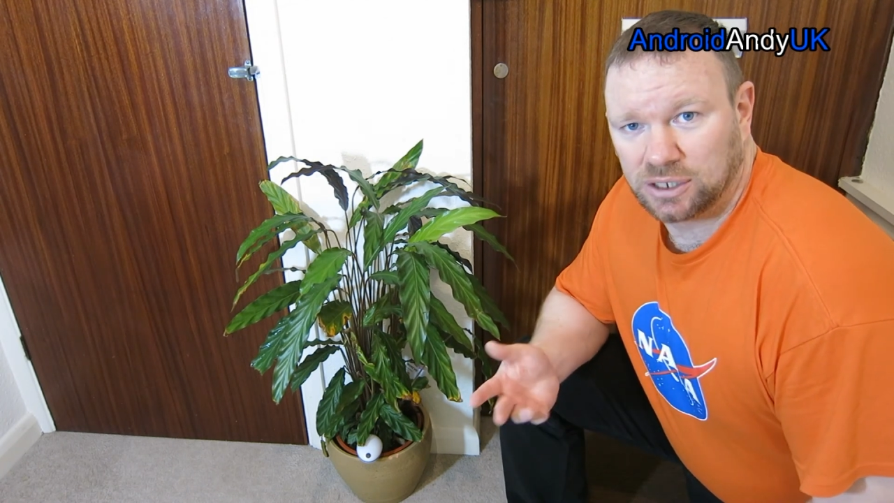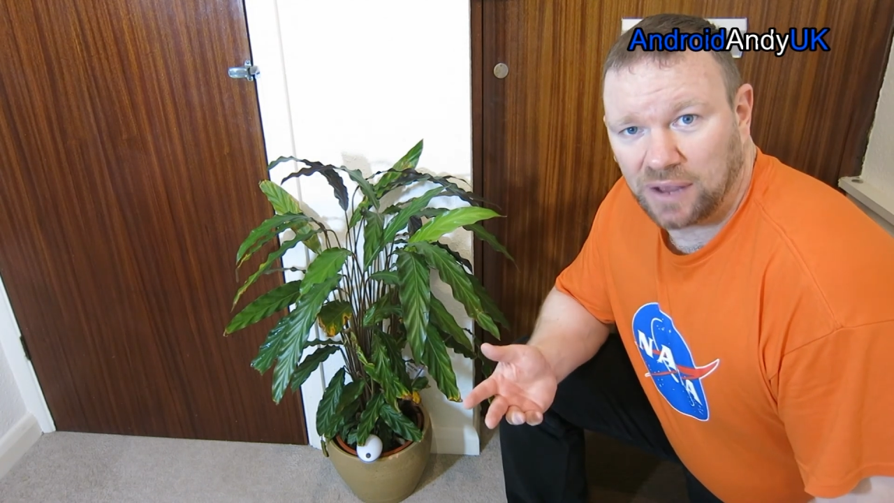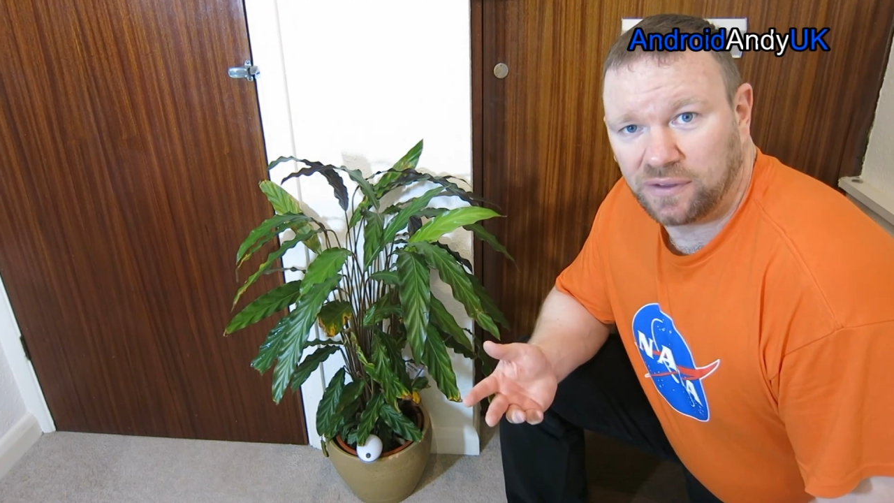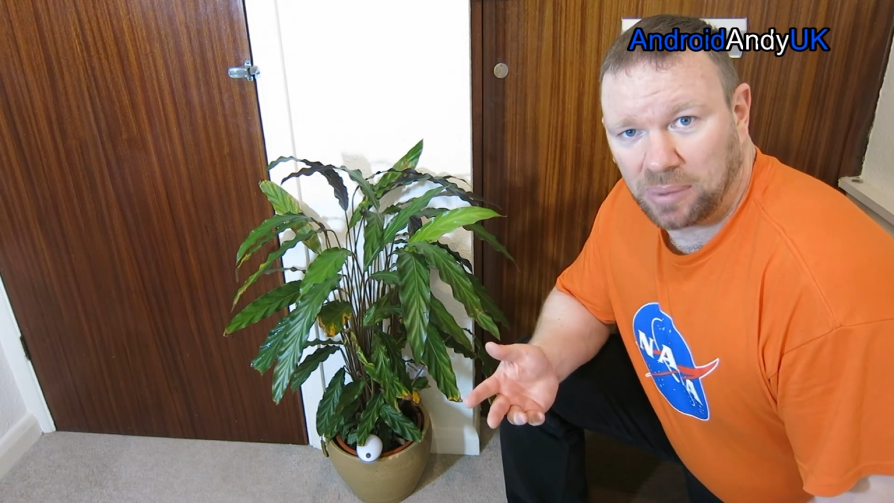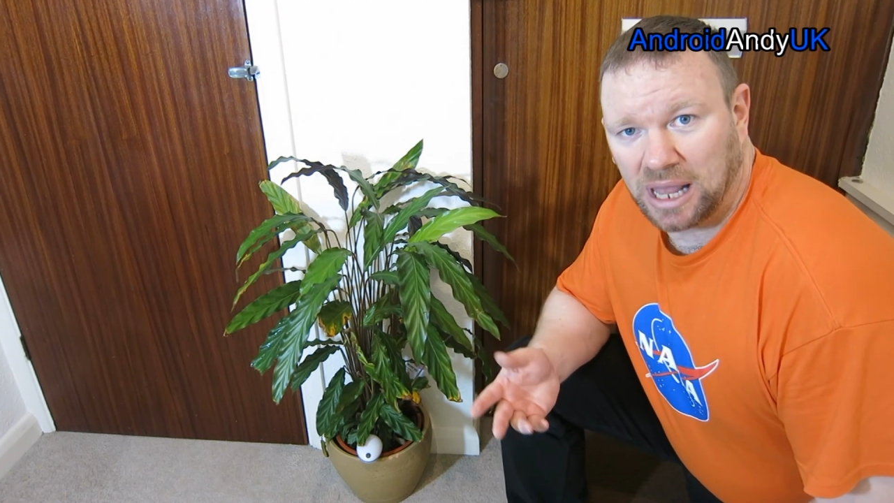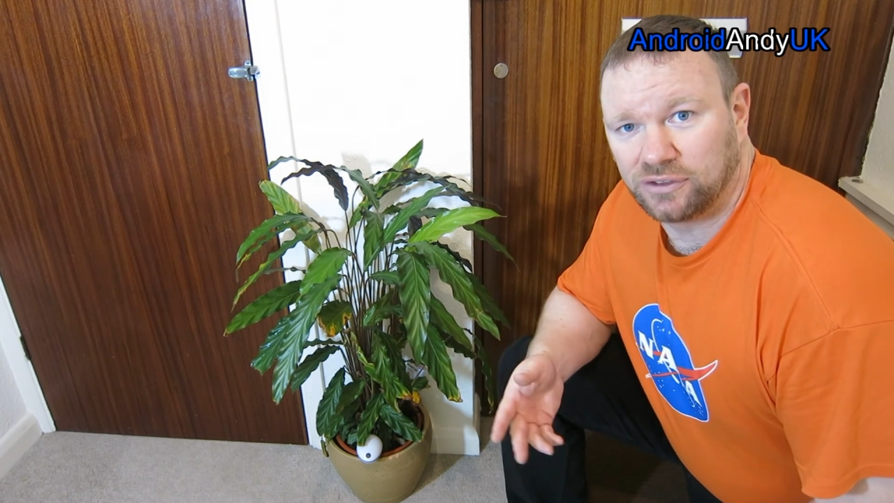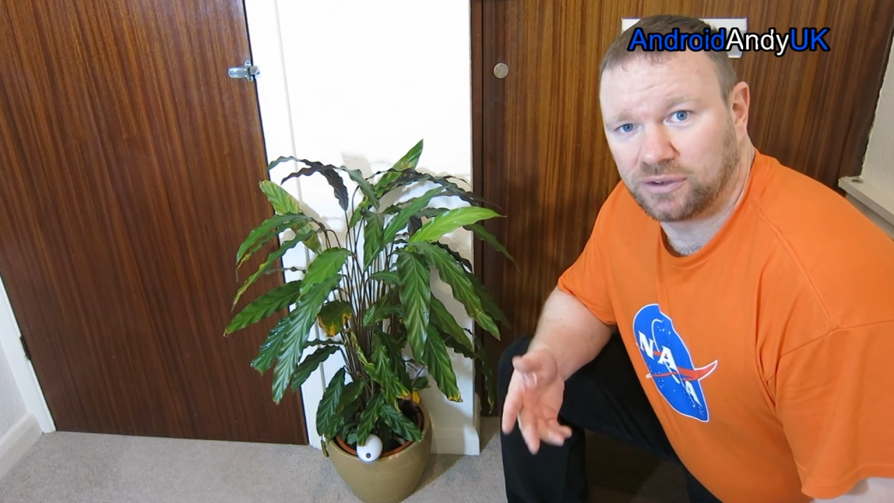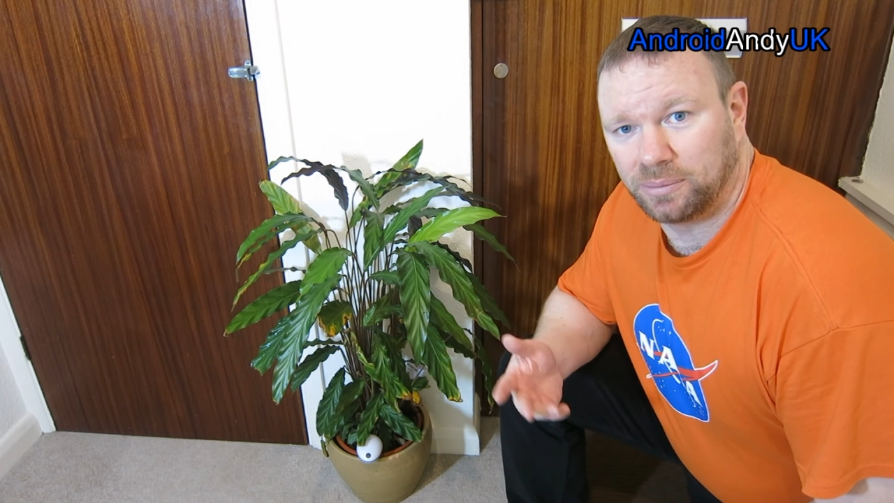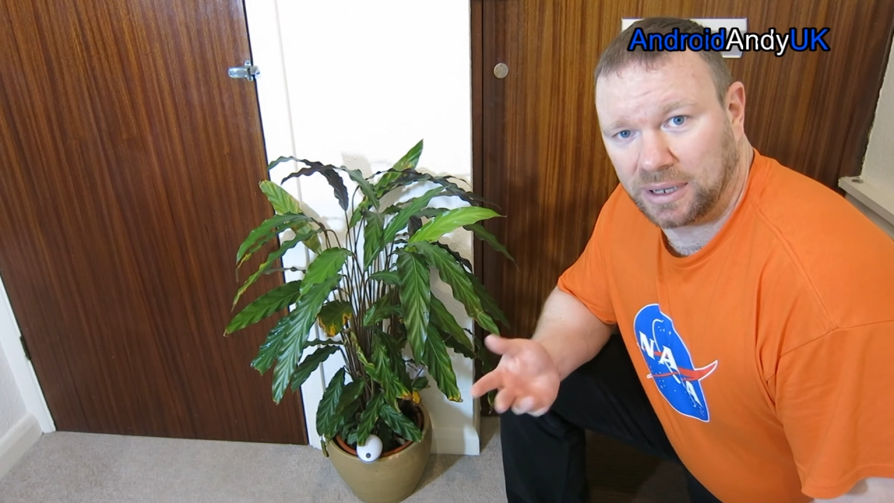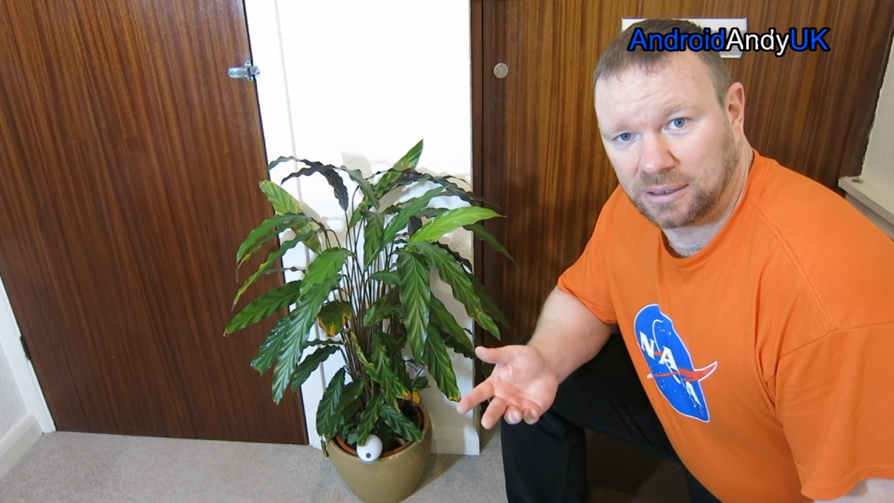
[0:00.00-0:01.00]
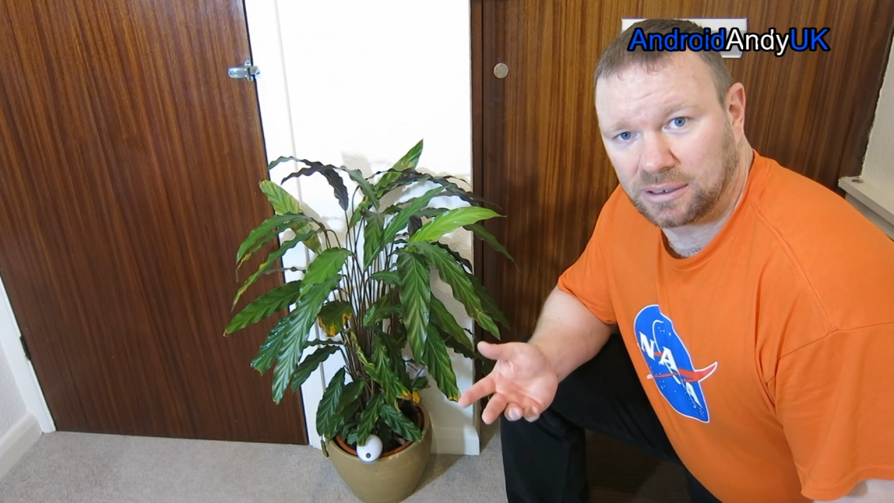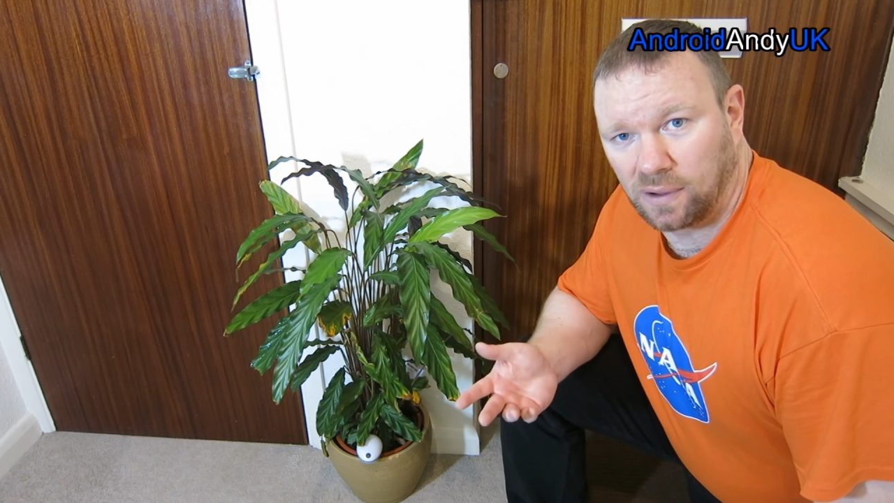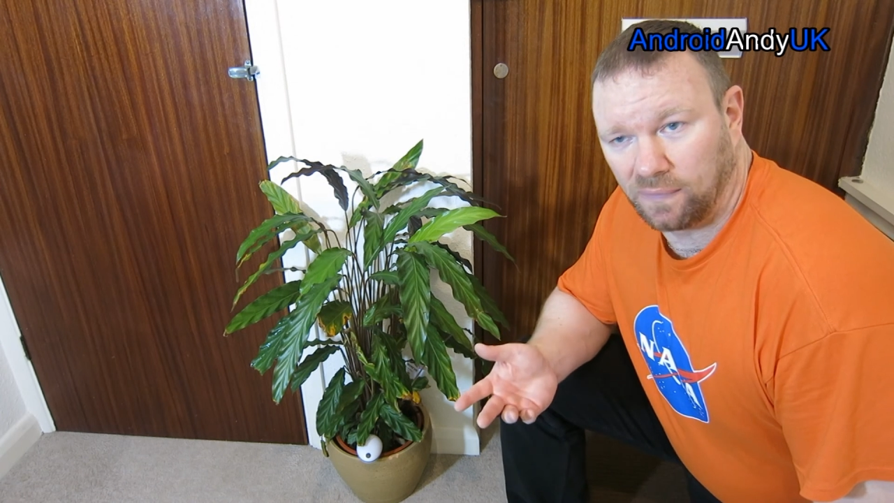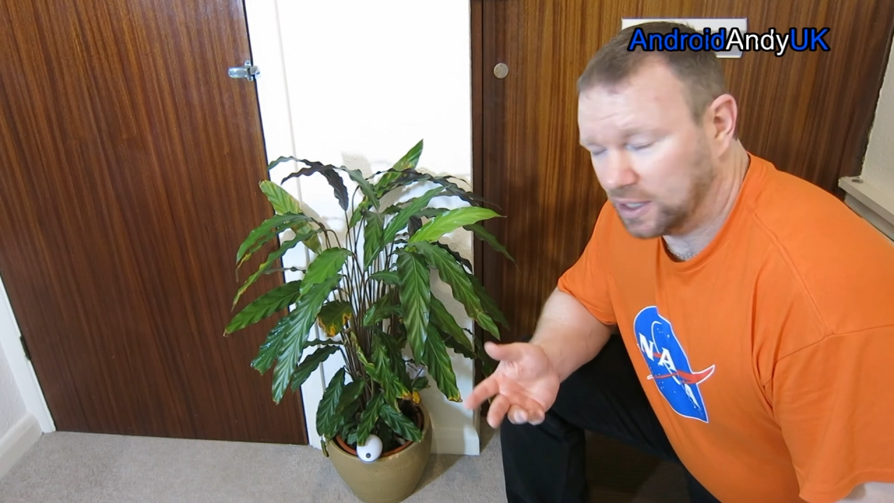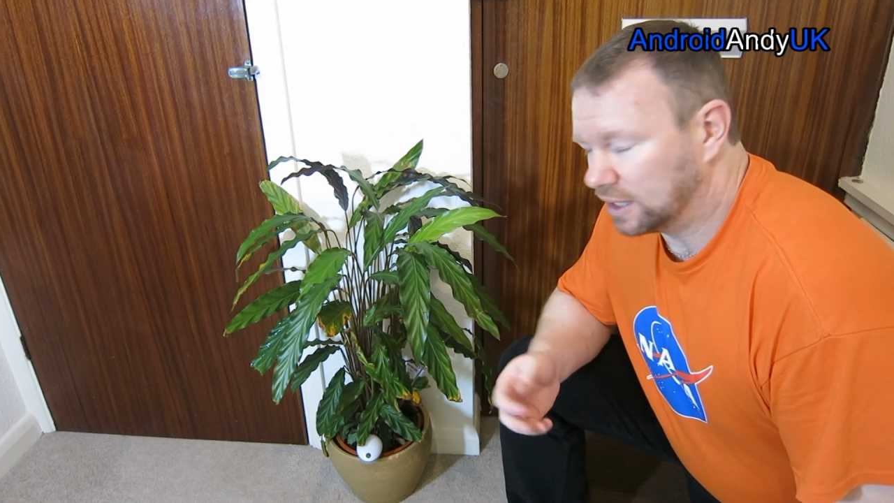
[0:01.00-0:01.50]
to add the plant to bin,
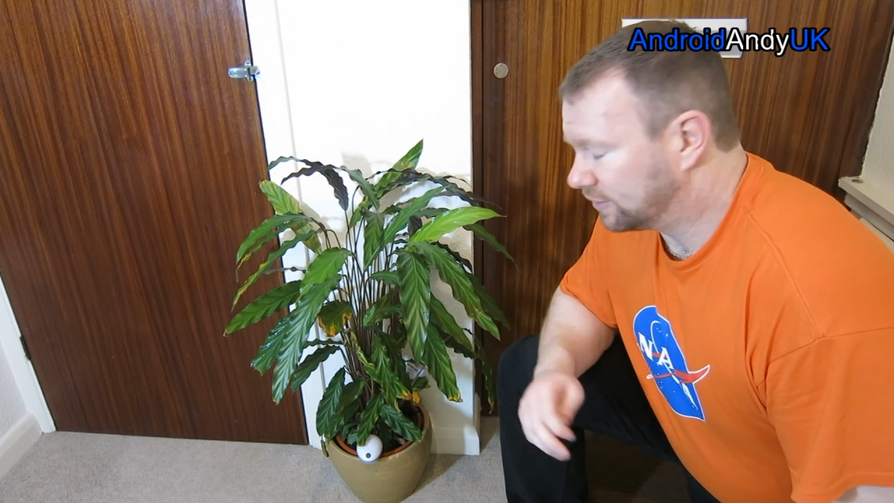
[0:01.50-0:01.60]
configure